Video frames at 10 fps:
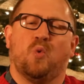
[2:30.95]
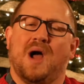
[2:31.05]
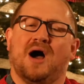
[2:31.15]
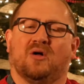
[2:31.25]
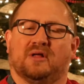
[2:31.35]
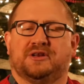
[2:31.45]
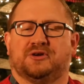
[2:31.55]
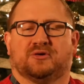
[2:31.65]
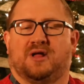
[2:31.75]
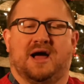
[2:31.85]
well
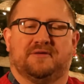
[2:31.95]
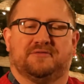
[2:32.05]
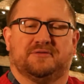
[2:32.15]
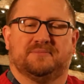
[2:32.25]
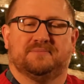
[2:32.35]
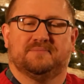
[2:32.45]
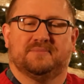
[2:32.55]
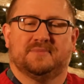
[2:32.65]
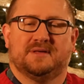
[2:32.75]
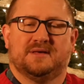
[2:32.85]
in your life?
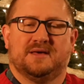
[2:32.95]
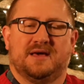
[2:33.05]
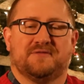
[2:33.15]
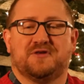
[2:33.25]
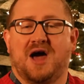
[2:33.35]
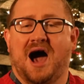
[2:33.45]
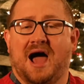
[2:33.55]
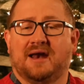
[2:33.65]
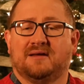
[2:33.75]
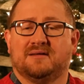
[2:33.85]
If
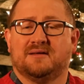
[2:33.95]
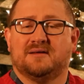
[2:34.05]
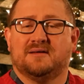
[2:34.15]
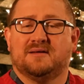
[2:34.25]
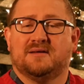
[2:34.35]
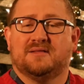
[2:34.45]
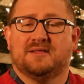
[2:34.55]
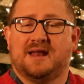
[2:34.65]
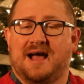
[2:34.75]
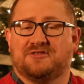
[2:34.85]
not,
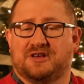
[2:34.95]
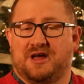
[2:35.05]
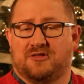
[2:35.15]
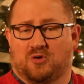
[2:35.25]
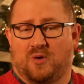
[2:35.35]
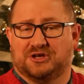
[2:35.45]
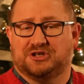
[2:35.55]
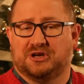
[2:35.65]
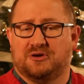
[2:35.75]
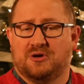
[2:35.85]
then ask another
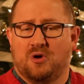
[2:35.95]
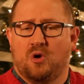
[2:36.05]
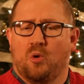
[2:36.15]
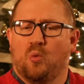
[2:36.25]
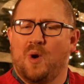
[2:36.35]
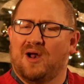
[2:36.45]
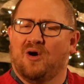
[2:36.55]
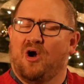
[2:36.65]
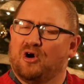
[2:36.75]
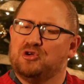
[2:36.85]
question
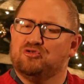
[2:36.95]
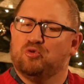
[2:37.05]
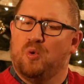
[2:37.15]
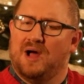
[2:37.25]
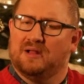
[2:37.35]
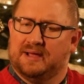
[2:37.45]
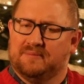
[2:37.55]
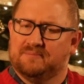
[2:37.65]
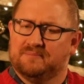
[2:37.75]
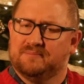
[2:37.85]
Where are you
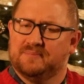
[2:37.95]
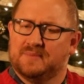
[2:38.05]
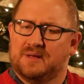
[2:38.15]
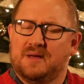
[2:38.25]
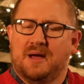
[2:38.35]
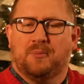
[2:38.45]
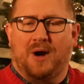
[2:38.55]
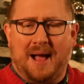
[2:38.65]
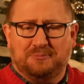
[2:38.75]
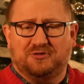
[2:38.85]
dwelling?
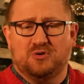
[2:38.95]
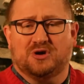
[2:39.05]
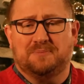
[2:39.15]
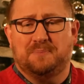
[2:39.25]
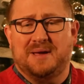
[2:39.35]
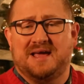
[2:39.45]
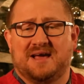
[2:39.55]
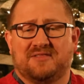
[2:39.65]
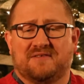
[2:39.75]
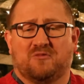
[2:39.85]
Perhaps you could
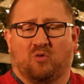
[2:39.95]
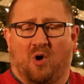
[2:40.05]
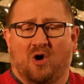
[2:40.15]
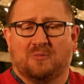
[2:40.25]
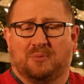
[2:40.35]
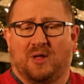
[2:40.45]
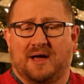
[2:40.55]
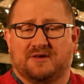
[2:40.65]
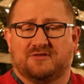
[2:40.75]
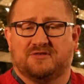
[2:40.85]
be in the wrong
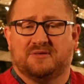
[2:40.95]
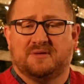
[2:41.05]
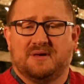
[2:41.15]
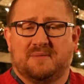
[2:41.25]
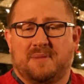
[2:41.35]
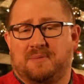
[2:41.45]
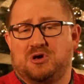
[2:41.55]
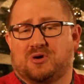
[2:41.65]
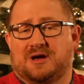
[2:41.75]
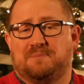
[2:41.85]
place.
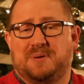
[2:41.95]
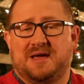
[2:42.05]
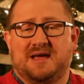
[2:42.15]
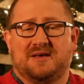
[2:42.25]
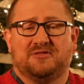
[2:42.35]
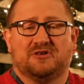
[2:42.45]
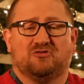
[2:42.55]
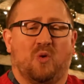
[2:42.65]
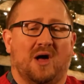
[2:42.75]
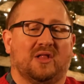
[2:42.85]
Maybe you could be in the
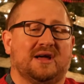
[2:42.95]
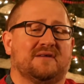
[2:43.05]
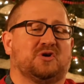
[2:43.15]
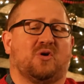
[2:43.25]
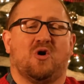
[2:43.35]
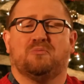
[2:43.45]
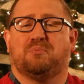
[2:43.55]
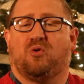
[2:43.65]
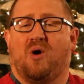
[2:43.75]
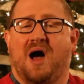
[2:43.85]
dwelling of your own
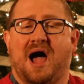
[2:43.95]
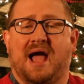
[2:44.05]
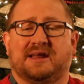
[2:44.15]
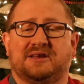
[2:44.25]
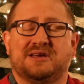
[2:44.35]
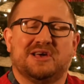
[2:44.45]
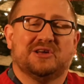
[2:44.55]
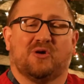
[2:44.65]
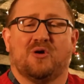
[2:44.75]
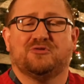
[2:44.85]
pride and
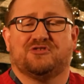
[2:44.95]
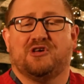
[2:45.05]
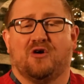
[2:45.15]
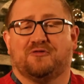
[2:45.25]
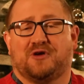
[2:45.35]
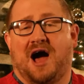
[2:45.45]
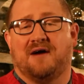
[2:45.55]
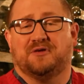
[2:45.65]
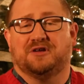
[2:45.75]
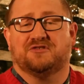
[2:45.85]
your own self
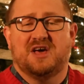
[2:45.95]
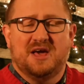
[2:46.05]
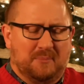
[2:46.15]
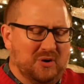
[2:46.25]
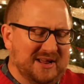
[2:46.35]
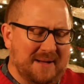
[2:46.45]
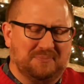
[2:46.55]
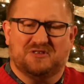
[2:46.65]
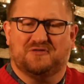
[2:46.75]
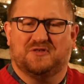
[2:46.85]
confidence, putting
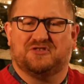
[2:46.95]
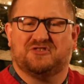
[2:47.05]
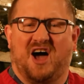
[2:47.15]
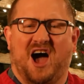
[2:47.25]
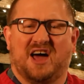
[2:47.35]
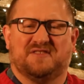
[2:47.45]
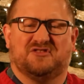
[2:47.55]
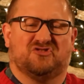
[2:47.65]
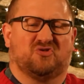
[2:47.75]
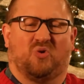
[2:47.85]
up this facade of
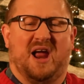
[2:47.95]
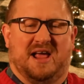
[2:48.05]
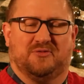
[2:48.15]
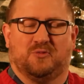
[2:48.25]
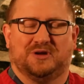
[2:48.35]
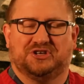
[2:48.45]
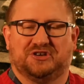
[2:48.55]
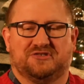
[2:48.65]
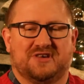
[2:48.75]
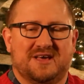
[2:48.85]
strength, which
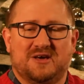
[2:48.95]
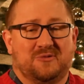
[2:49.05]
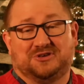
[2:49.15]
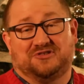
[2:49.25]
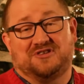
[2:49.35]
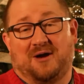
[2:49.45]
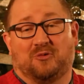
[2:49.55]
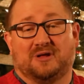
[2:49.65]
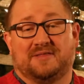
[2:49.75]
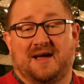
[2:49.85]
is, which is
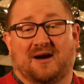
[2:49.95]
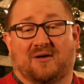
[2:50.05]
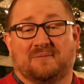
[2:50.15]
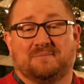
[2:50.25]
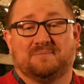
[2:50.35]
not really there.